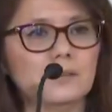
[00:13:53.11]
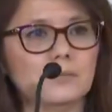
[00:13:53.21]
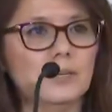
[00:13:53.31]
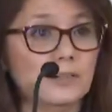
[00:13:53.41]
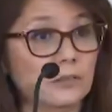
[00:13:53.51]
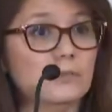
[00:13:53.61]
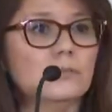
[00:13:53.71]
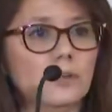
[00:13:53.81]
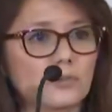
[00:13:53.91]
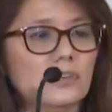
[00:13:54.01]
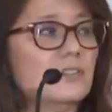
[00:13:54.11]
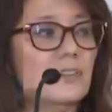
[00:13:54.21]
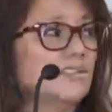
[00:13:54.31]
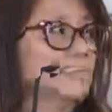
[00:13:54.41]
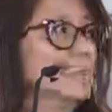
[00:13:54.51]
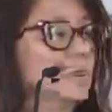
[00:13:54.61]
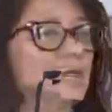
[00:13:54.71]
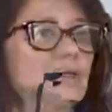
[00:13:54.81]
million doses at one point.